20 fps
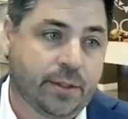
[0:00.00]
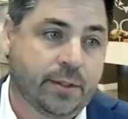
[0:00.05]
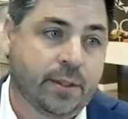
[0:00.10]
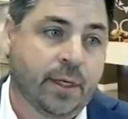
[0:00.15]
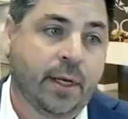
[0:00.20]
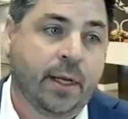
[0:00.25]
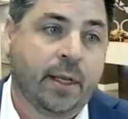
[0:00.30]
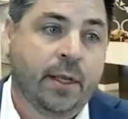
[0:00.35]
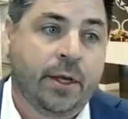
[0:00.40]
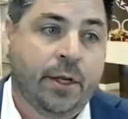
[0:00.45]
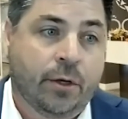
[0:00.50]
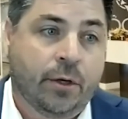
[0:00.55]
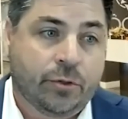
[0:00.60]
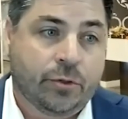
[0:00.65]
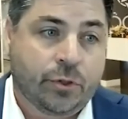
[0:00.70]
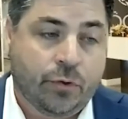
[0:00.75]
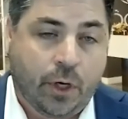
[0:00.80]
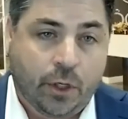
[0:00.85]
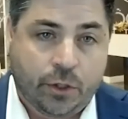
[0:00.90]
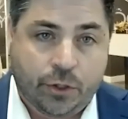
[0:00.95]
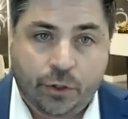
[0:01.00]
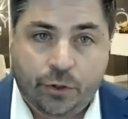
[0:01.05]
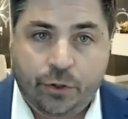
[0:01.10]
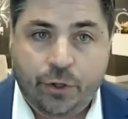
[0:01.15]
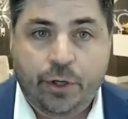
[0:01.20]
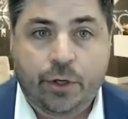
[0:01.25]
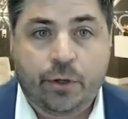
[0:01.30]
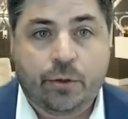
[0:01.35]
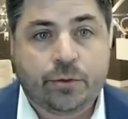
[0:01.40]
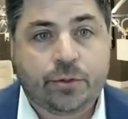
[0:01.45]
as structured
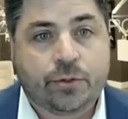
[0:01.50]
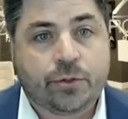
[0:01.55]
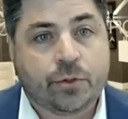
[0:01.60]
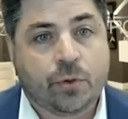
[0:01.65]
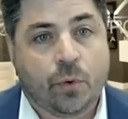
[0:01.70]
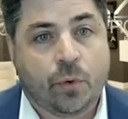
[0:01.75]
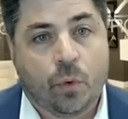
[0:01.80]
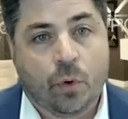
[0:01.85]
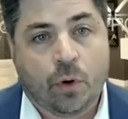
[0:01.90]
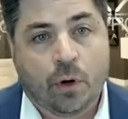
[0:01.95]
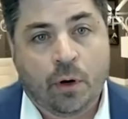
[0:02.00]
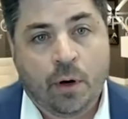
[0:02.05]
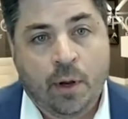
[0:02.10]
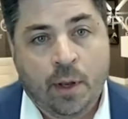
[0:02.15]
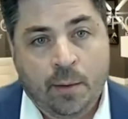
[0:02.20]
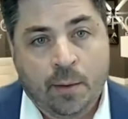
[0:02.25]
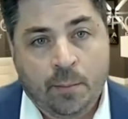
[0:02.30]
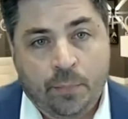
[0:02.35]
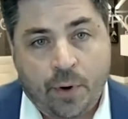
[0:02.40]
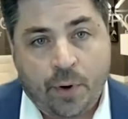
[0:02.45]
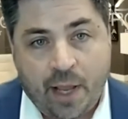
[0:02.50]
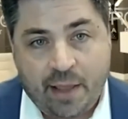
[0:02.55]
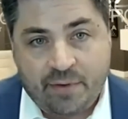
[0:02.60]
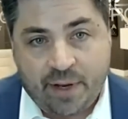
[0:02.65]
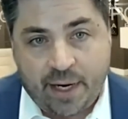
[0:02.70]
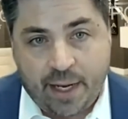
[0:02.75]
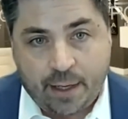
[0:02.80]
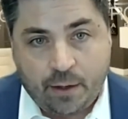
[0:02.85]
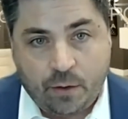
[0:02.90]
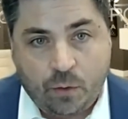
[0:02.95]
notes or
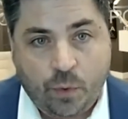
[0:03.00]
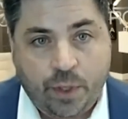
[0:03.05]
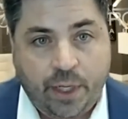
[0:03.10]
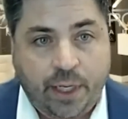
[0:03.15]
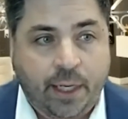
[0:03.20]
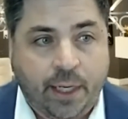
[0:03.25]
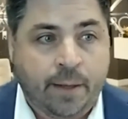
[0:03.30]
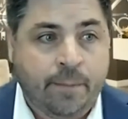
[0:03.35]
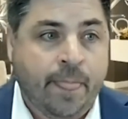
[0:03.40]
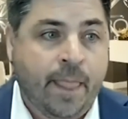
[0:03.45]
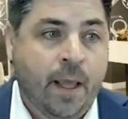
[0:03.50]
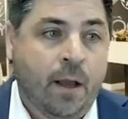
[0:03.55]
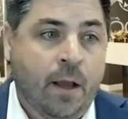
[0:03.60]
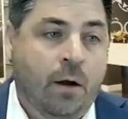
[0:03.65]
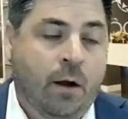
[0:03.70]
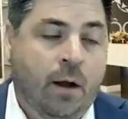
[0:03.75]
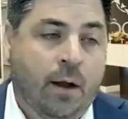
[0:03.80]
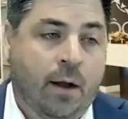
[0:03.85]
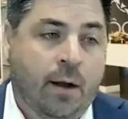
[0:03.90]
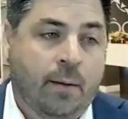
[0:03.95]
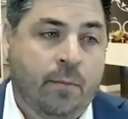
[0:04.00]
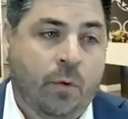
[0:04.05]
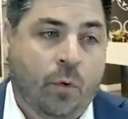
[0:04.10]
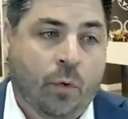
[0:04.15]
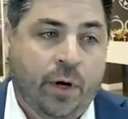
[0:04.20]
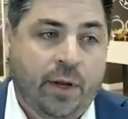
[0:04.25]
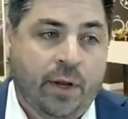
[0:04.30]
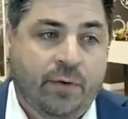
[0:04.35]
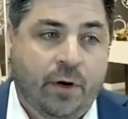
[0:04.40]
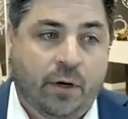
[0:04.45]
private equity,
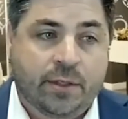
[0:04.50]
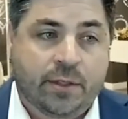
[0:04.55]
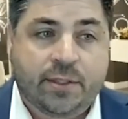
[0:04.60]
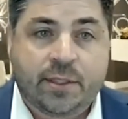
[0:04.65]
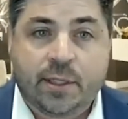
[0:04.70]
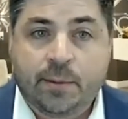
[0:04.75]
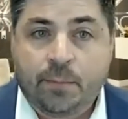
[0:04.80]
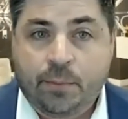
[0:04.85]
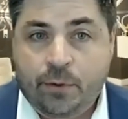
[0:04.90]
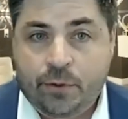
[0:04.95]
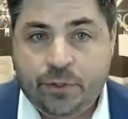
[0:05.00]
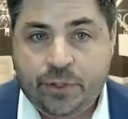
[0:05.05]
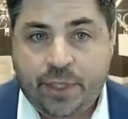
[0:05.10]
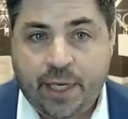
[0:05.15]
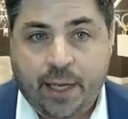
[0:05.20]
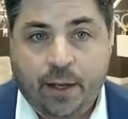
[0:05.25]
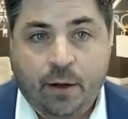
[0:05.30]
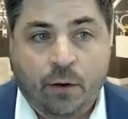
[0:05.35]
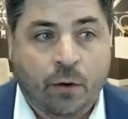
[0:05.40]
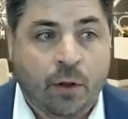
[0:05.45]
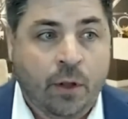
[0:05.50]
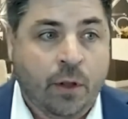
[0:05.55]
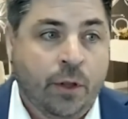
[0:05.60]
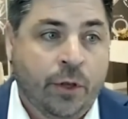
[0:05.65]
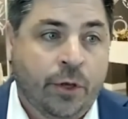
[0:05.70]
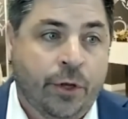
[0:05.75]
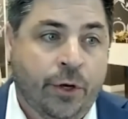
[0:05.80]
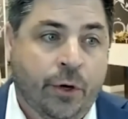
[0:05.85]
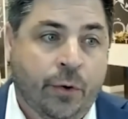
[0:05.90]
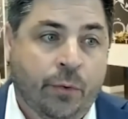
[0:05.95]
or even on a simpler scale,
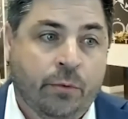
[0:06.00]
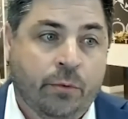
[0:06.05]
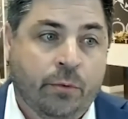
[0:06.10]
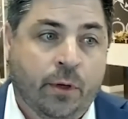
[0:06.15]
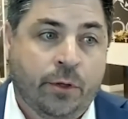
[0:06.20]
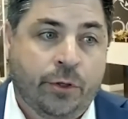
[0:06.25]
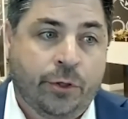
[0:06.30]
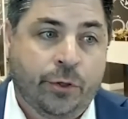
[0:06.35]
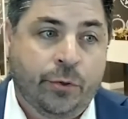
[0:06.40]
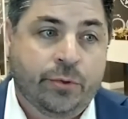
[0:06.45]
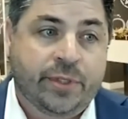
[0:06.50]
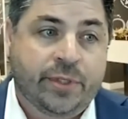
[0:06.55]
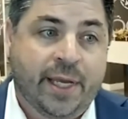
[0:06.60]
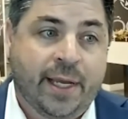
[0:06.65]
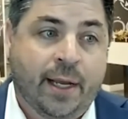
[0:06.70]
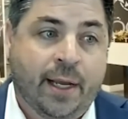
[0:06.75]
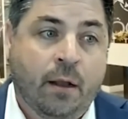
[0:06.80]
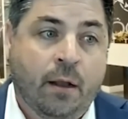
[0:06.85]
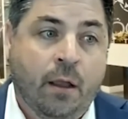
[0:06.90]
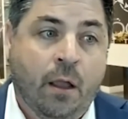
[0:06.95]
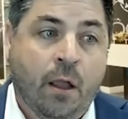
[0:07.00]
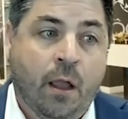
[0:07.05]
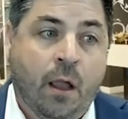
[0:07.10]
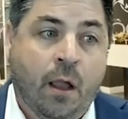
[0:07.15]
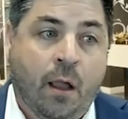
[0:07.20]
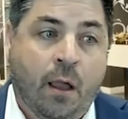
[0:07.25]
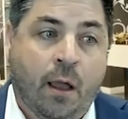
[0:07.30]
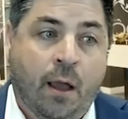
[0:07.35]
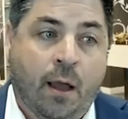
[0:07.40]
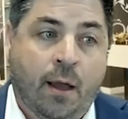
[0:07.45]
using
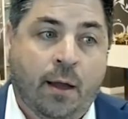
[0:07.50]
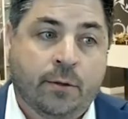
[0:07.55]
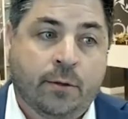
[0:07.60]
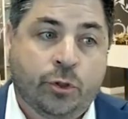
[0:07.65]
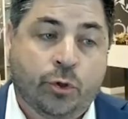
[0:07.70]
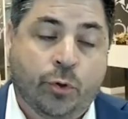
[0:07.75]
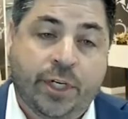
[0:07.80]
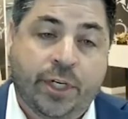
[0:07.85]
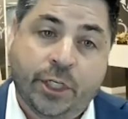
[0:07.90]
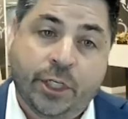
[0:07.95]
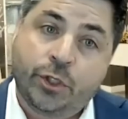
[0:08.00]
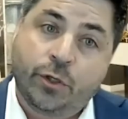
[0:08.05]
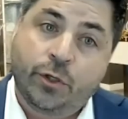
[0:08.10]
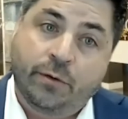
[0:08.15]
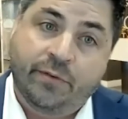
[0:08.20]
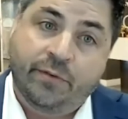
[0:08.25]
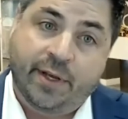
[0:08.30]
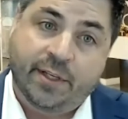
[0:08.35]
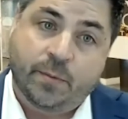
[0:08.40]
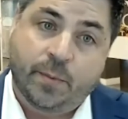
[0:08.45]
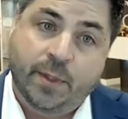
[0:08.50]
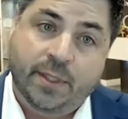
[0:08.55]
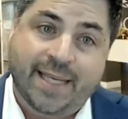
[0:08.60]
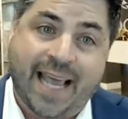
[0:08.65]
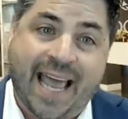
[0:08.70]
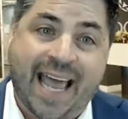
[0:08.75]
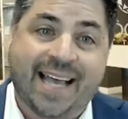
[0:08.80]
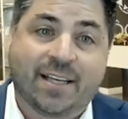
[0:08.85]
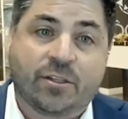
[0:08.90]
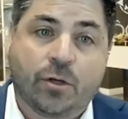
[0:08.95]
traditional investments
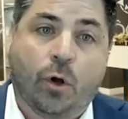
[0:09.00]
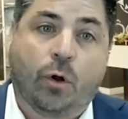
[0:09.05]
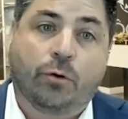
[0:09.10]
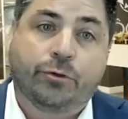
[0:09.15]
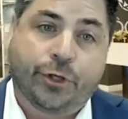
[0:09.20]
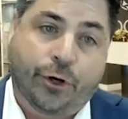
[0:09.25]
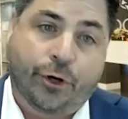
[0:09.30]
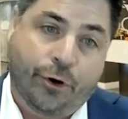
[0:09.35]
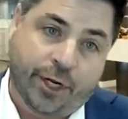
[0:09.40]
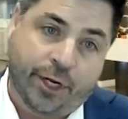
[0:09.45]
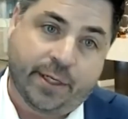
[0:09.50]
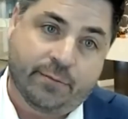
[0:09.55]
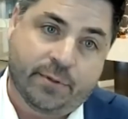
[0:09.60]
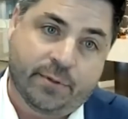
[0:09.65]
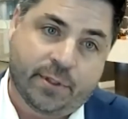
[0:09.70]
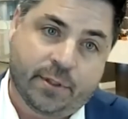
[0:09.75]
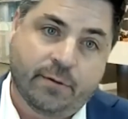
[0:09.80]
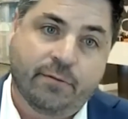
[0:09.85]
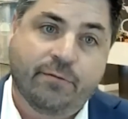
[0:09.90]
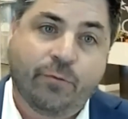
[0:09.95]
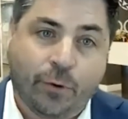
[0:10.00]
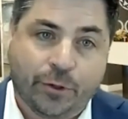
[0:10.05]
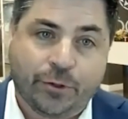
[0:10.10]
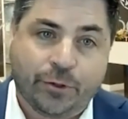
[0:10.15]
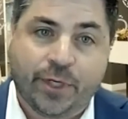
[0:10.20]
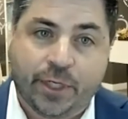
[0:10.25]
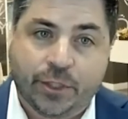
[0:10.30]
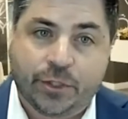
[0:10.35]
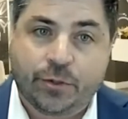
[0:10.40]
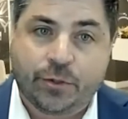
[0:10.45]
as alternatives for
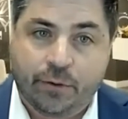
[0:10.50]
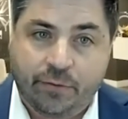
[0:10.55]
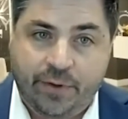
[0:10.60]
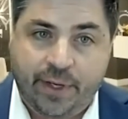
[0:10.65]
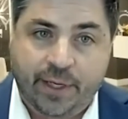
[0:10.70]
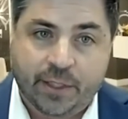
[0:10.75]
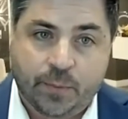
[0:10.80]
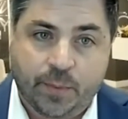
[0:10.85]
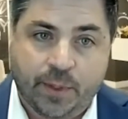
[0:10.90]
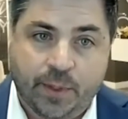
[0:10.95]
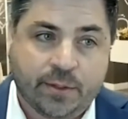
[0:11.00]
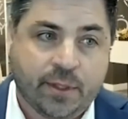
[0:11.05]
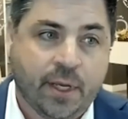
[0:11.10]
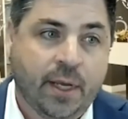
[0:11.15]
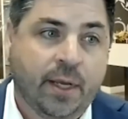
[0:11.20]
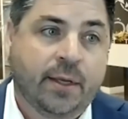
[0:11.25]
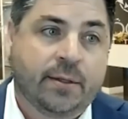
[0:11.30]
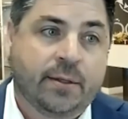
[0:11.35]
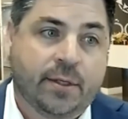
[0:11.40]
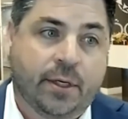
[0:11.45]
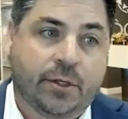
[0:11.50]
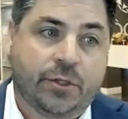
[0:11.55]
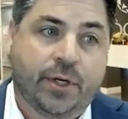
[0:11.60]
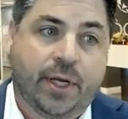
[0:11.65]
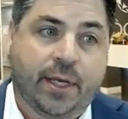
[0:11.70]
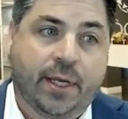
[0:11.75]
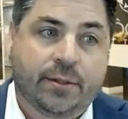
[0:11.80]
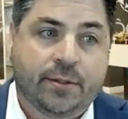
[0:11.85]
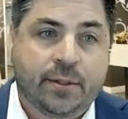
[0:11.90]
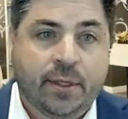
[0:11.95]
traditional investments, such
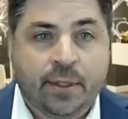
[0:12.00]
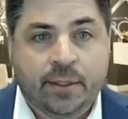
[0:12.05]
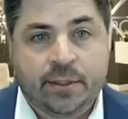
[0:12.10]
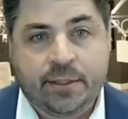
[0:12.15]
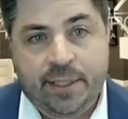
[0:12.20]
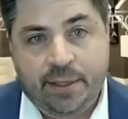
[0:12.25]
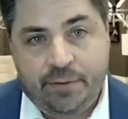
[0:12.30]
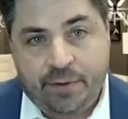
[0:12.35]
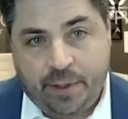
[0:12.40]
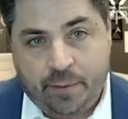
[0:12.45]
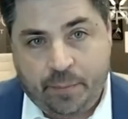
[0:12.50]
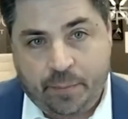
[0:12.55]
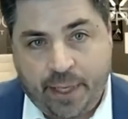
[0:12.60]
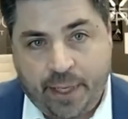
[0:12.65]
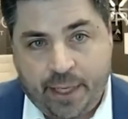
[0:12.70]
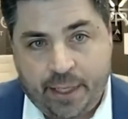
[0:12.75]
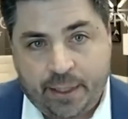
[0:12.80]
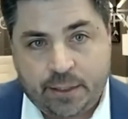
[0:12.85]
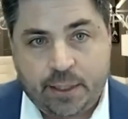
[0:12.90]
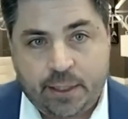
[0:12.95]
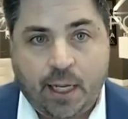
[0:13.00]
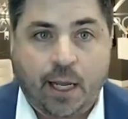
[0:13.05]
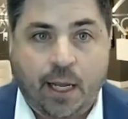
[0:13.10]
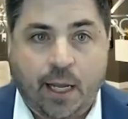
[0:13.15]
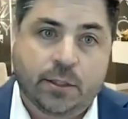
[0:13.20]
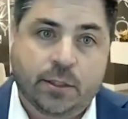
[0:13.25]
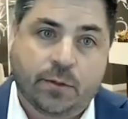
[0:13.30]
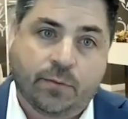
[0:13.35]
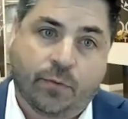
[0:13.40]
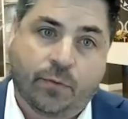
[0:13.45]
as dividend-paying
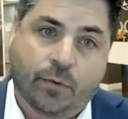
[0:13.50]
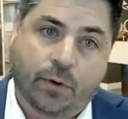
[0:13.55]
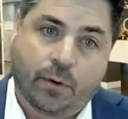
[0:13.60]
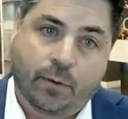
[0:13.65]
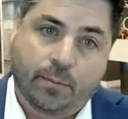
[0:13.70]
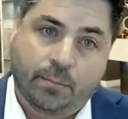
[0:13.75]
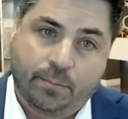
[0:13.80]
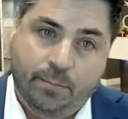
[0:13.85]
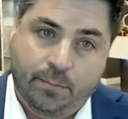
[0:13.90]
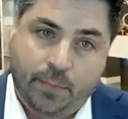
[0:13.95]
stocks for